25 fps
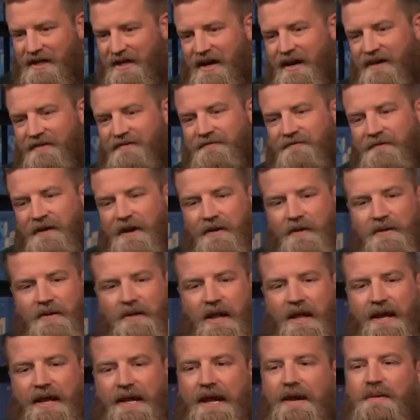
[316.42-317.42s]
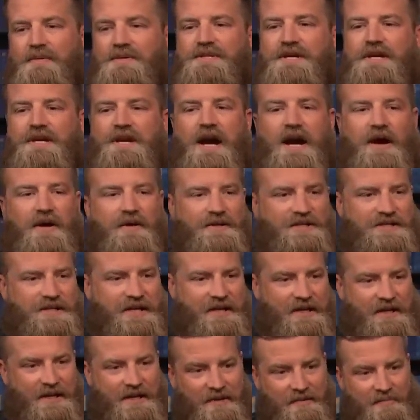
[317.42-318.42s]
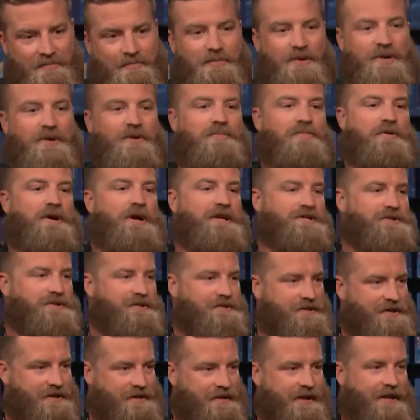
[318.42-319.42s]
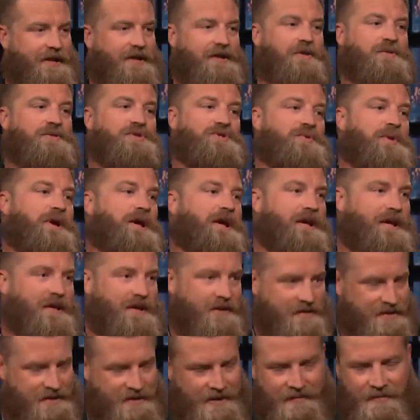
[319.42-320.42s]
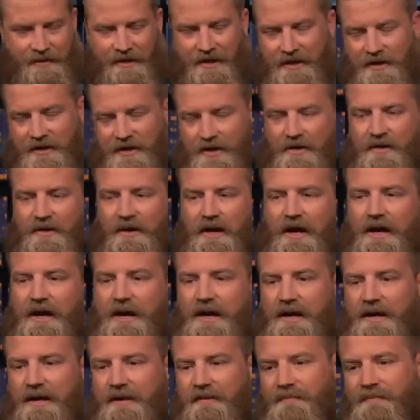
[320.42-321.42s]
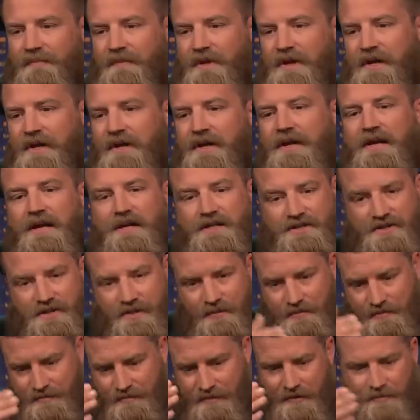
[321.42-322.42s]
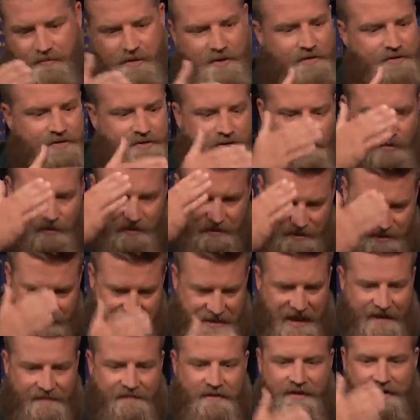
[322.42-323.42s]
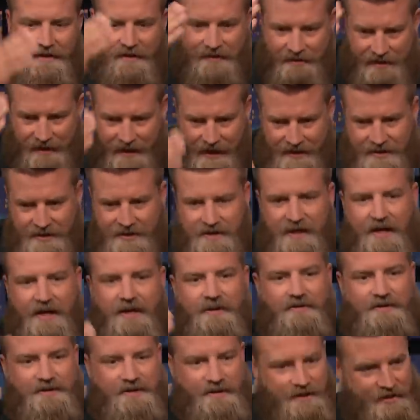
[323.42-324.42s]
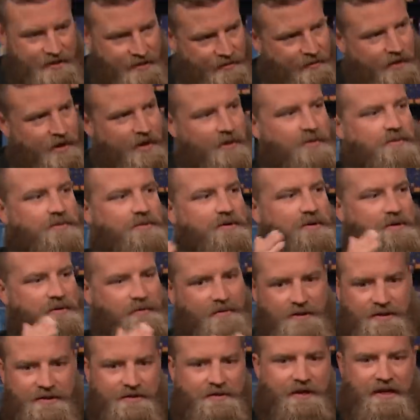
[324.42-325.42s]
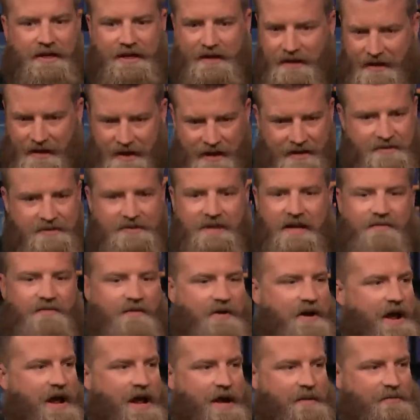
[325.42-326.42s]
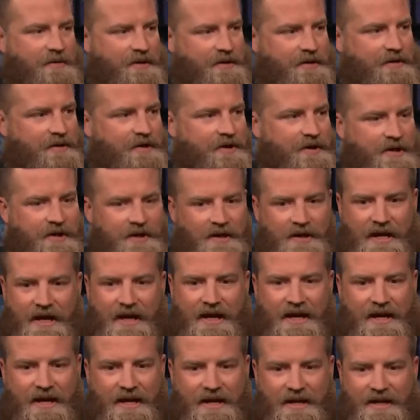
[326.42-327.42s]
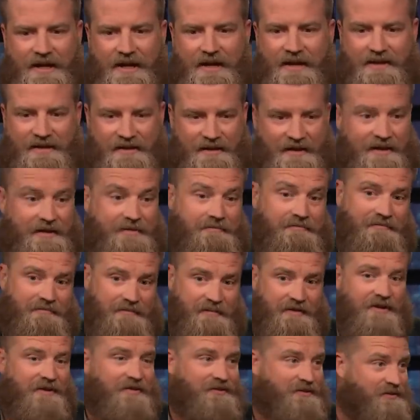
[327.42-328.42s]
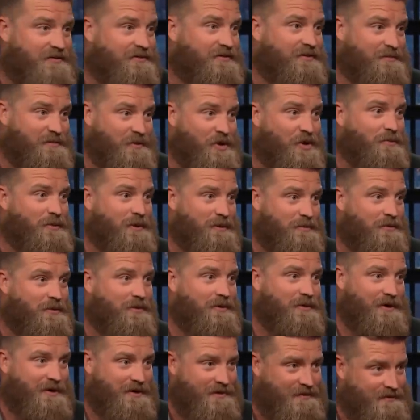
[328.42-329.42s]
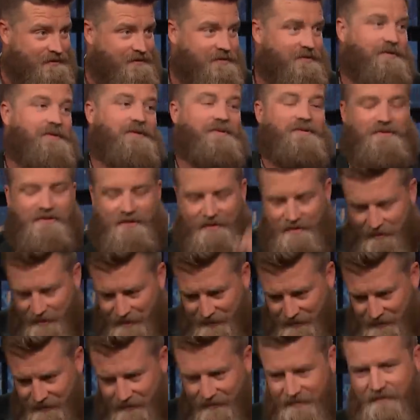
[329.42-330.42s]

I felt like I was in college again, getting peer pressure to like go drinking or something, you know. And so the Bills scored 7 touchdowns in a row, which like has never happened. And I thought, this is the moment, boys. And so we